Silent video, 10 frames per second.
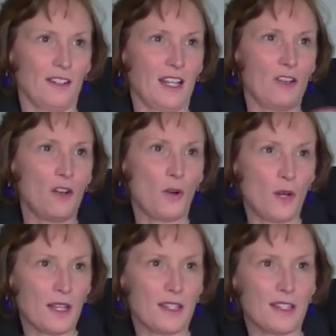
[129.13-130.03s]
They
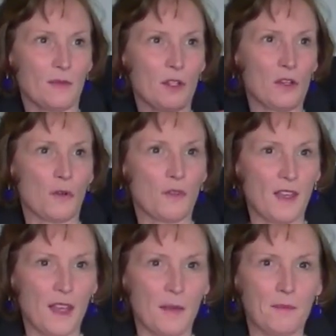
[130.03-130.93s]
know us, we know
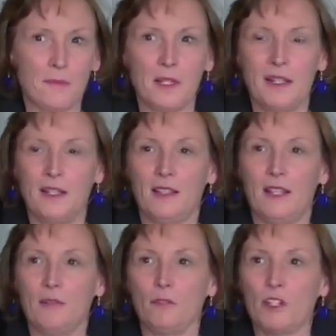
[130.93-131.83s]
them,
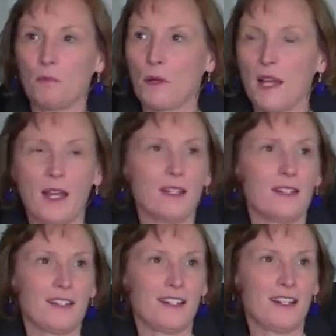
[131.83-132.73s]
they
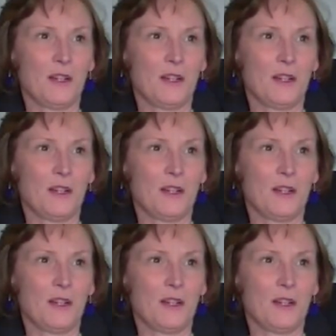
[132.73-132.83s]
respond.